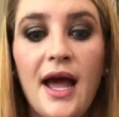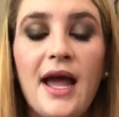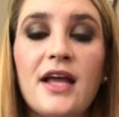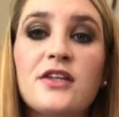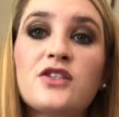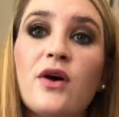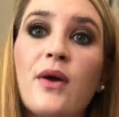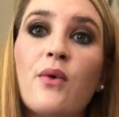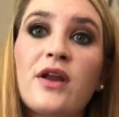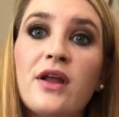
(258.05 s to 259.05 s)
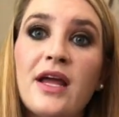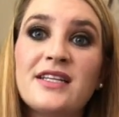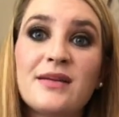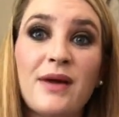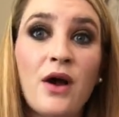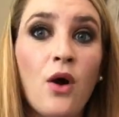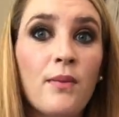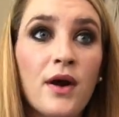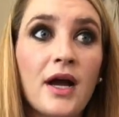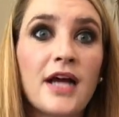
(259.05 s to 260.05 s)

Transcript: And so I went and did my homework.